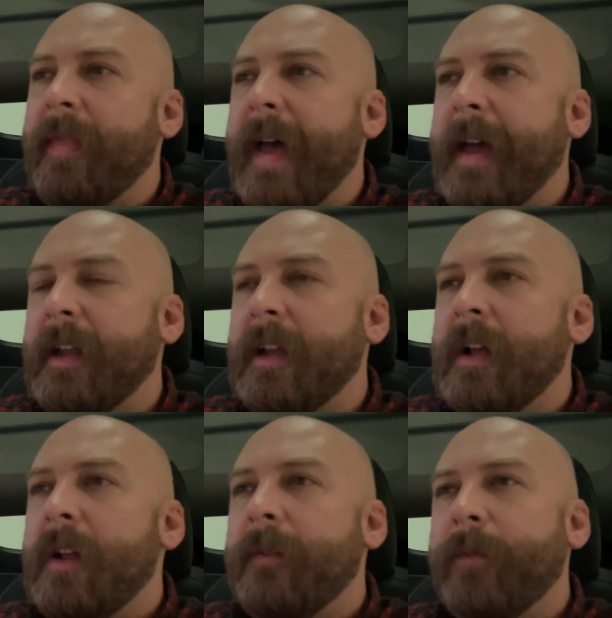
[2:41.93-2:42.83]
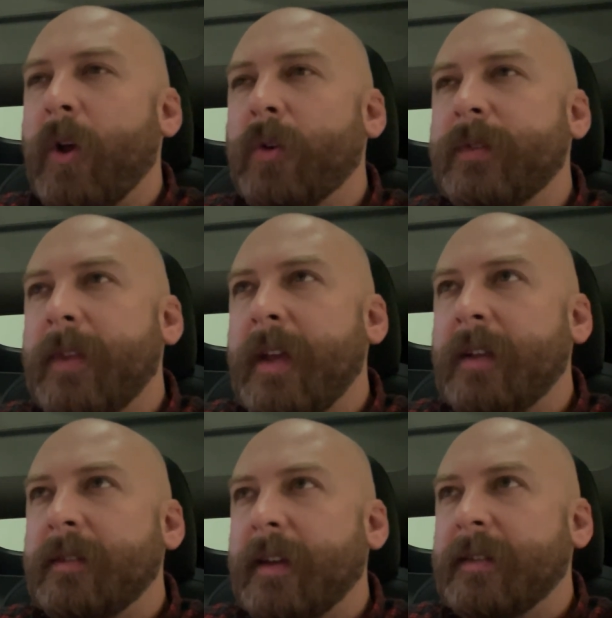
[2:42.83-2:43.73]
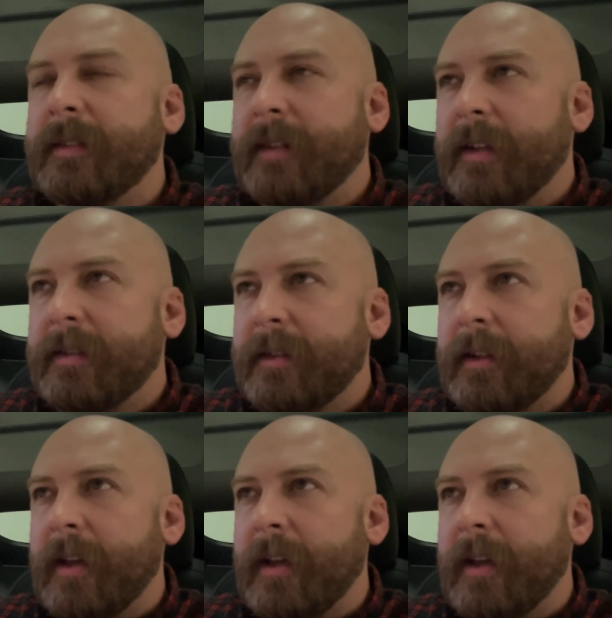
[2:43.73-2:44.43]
And that those things assist